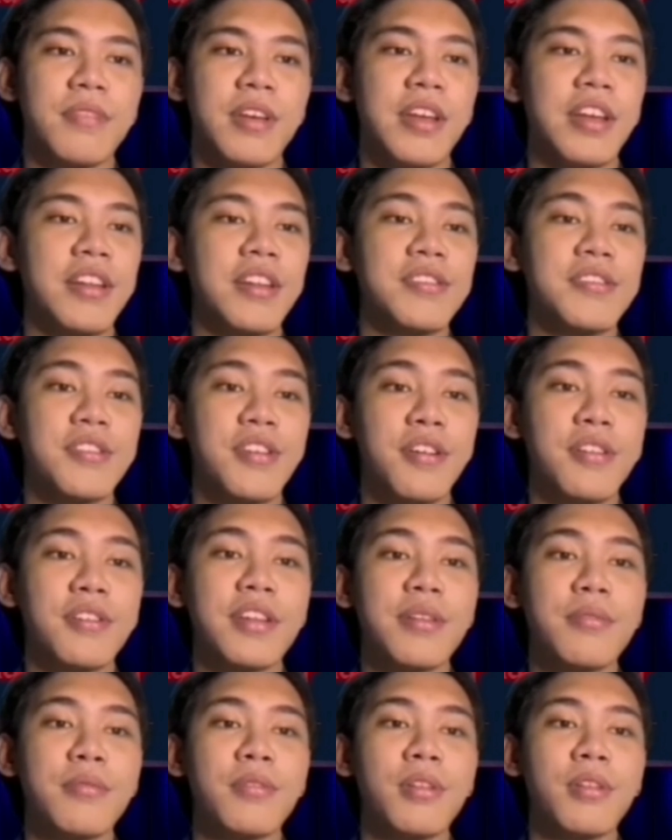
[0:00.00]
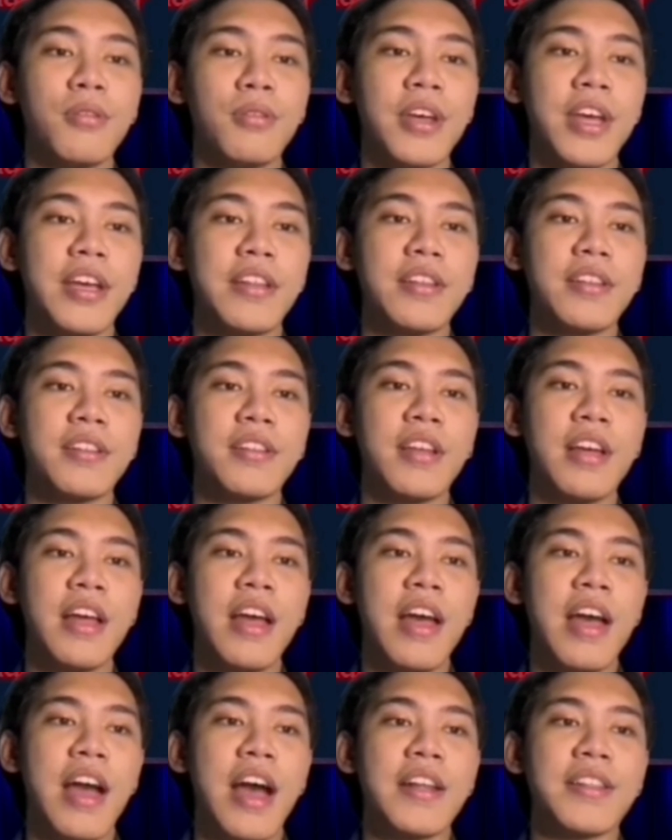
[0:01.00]
and it is currently located
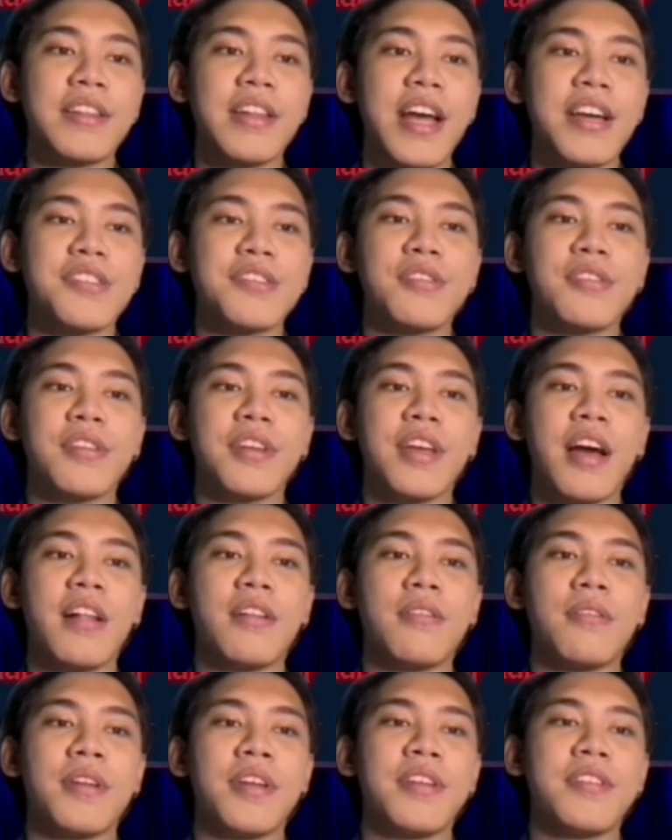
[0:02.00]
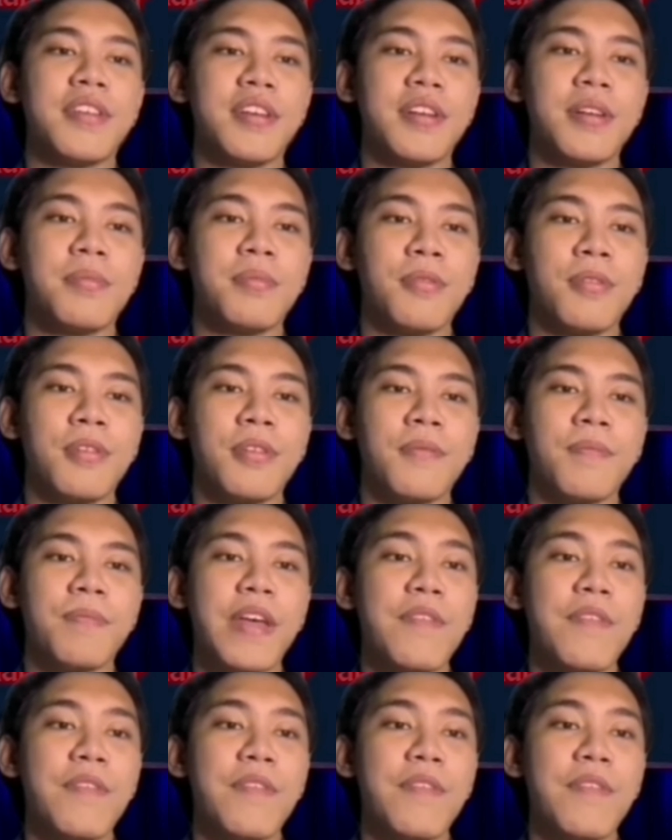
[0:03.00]
at the National Gallery, Singapore,